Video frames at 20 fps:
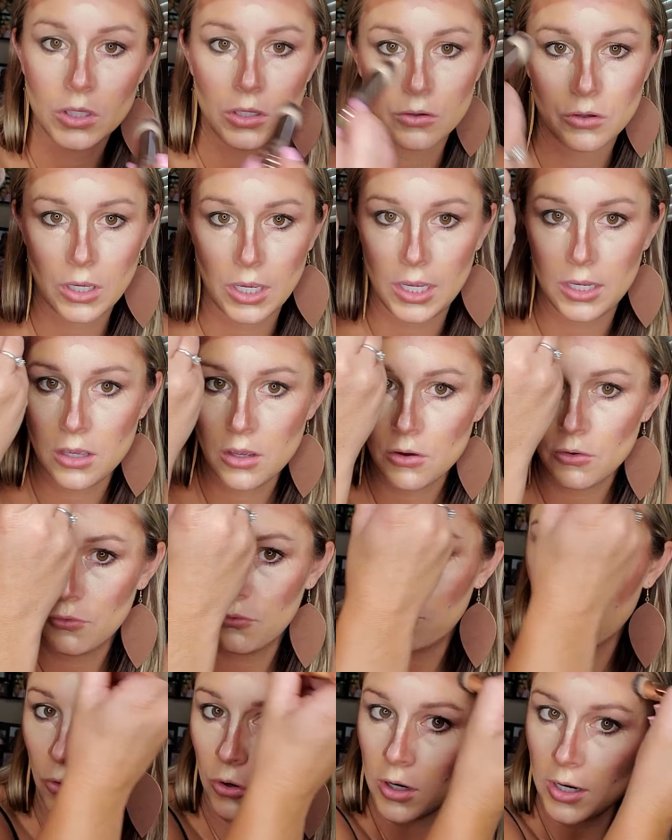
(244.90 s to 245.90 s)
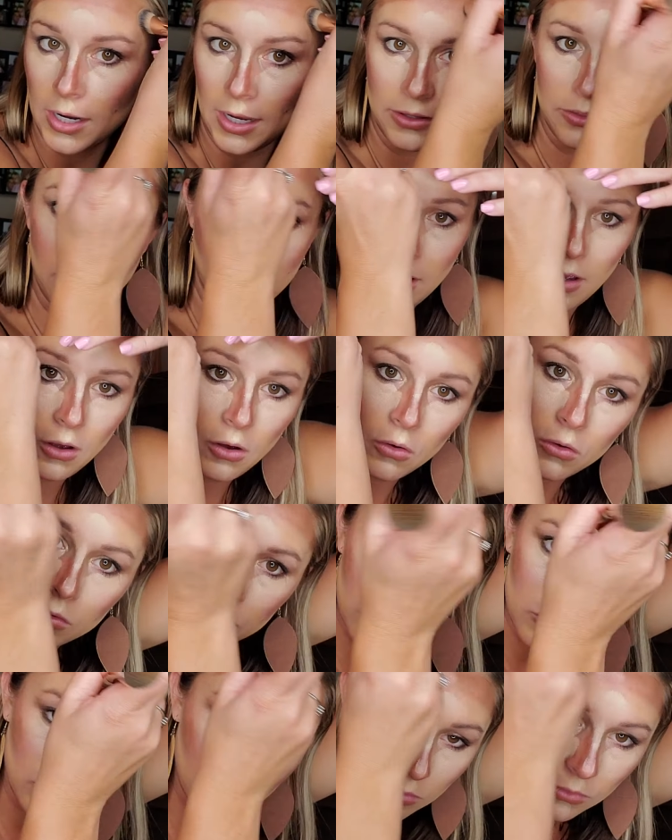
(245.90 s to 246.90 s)
Okay, forehead though.
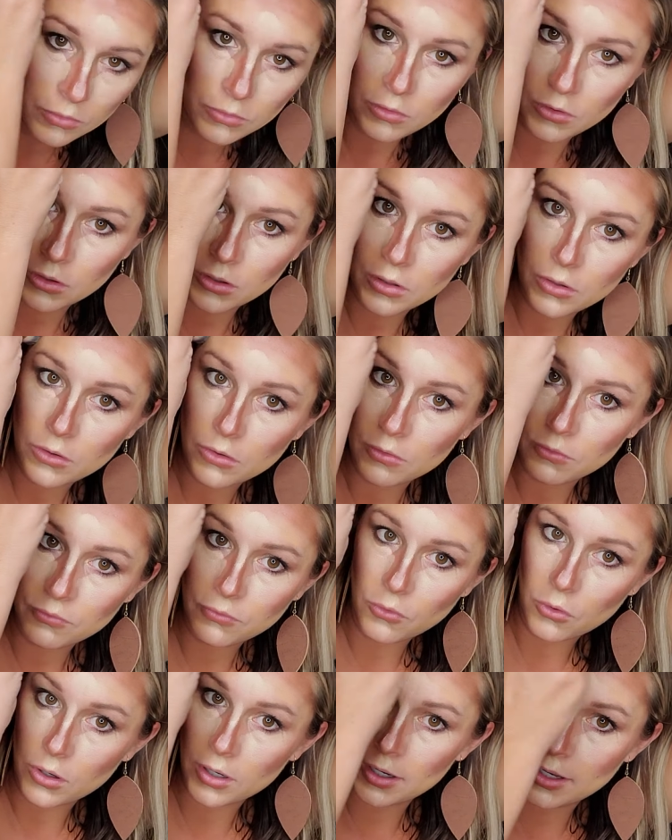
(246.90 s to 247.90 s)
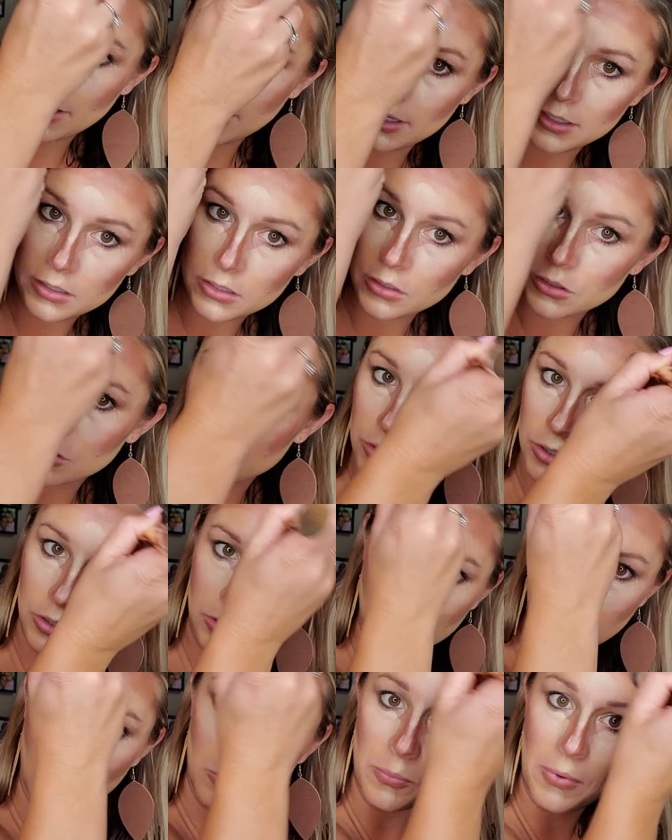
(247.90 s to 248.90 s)
Forehead, you're going to
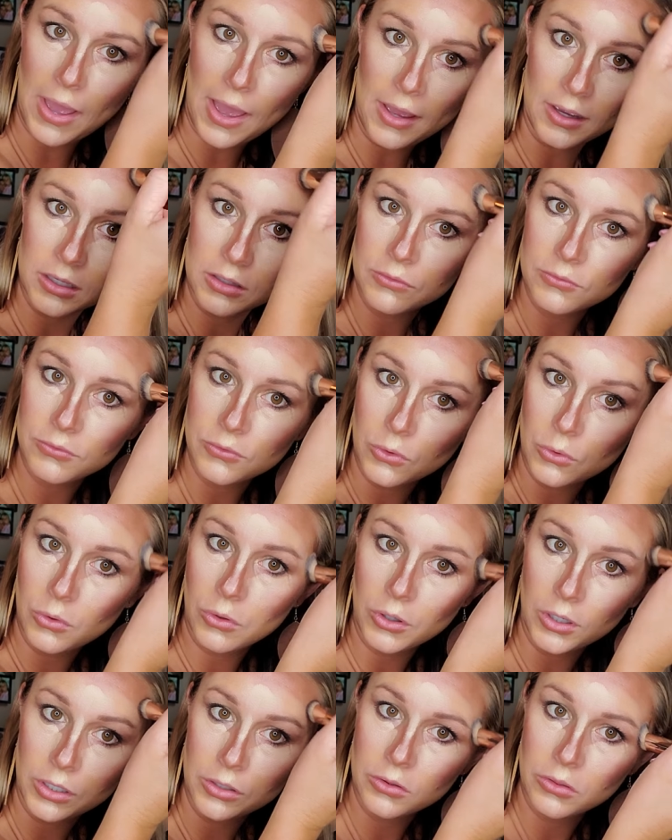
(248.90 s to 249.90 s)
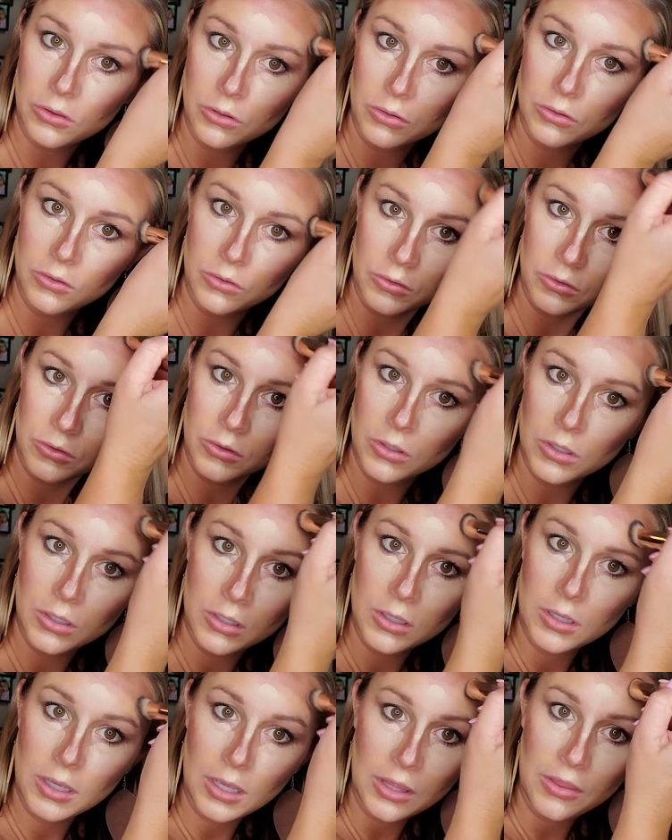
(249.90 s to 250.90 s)
go back and forth.
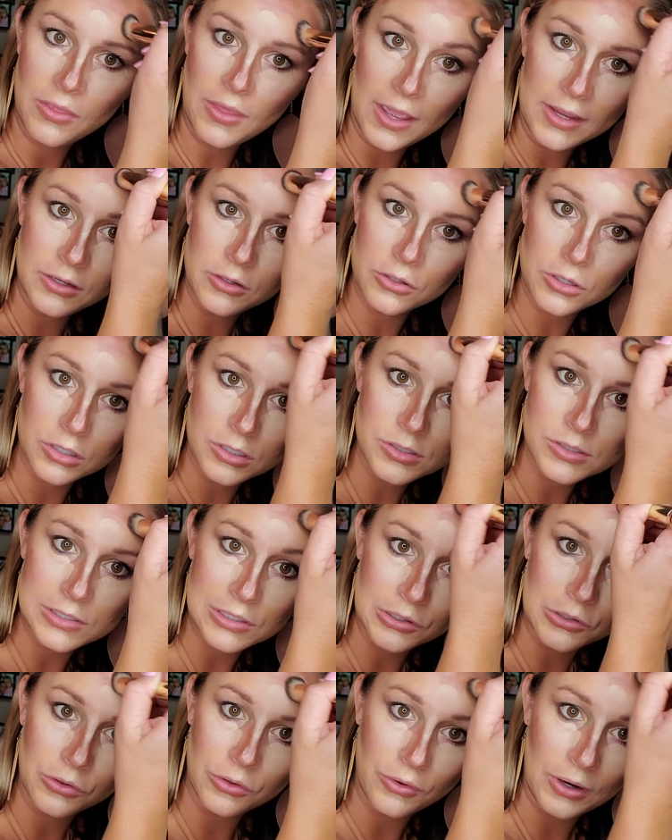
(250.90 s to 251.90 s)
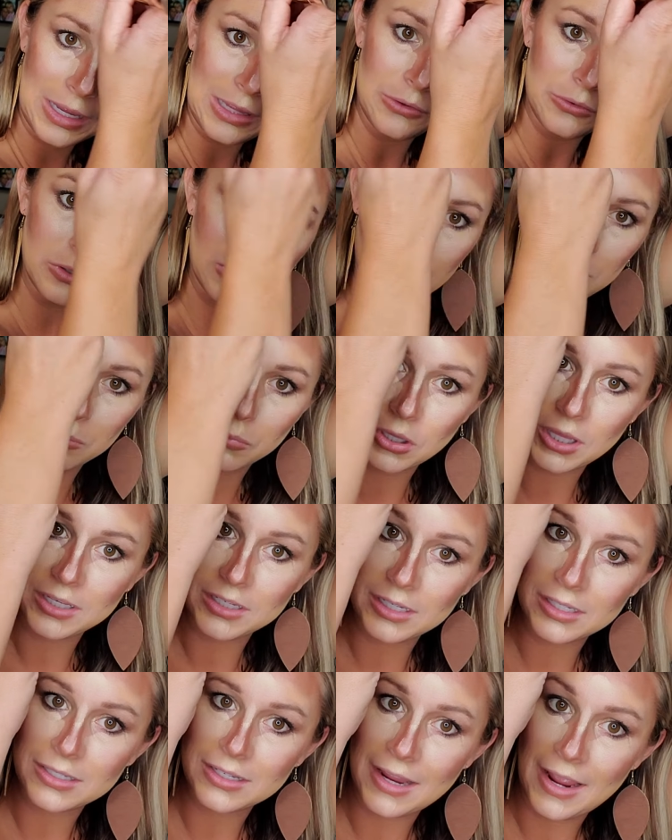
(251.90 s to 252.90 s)
And that you're going to circle around and blend
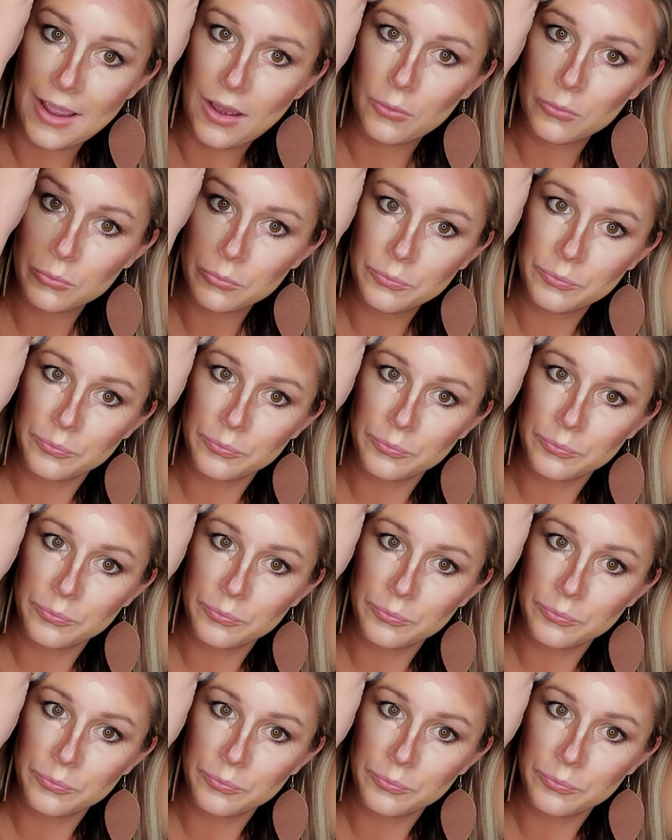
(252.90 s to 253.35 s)
it down.